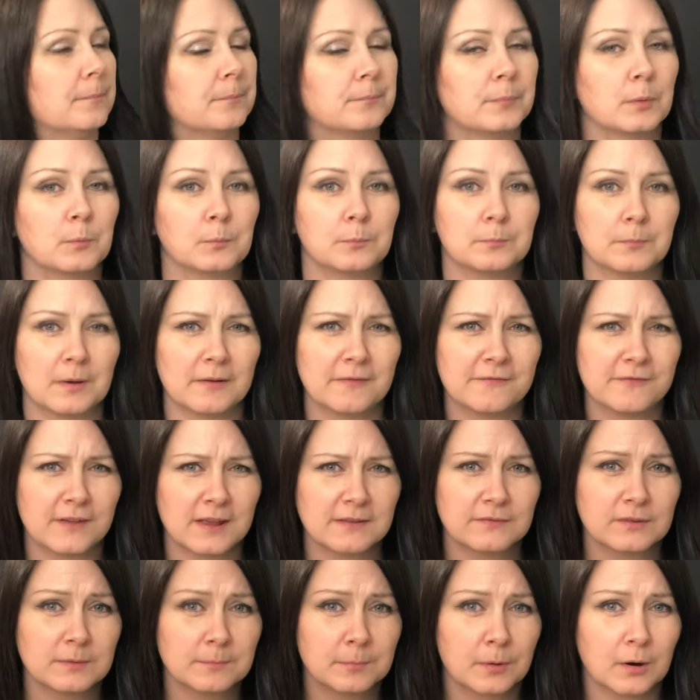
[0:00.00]
But my
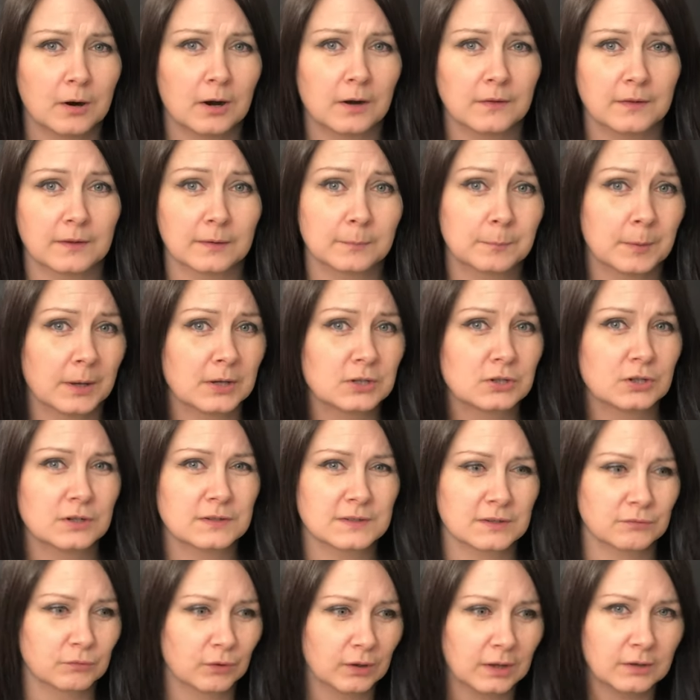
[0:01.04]
favourite part of this picture
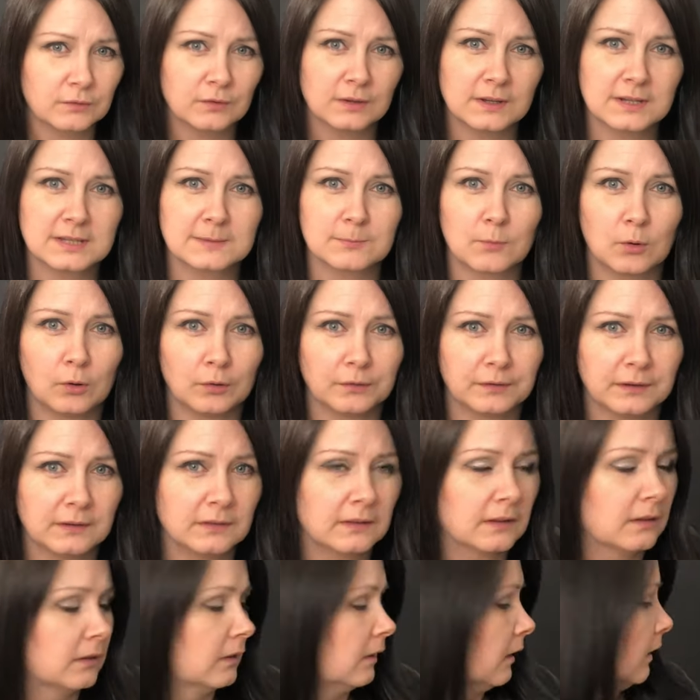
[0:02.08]
is a really, really small
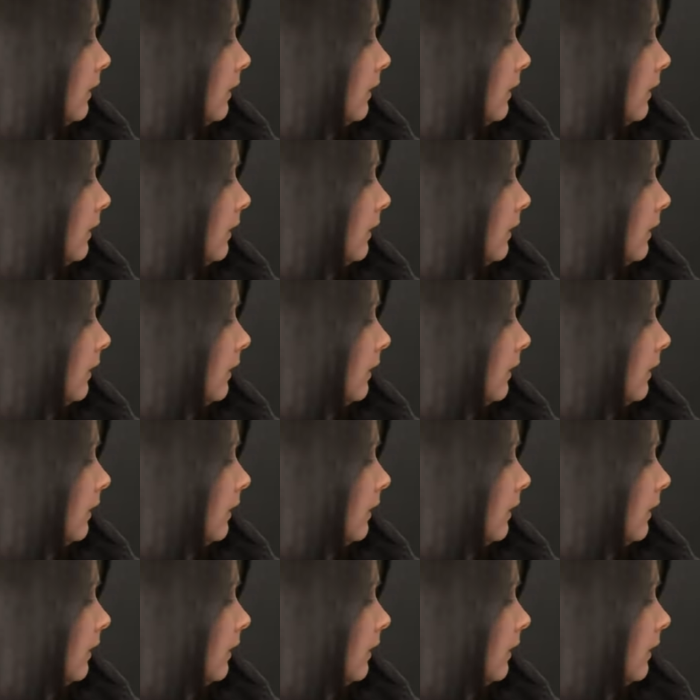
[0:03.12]
detail.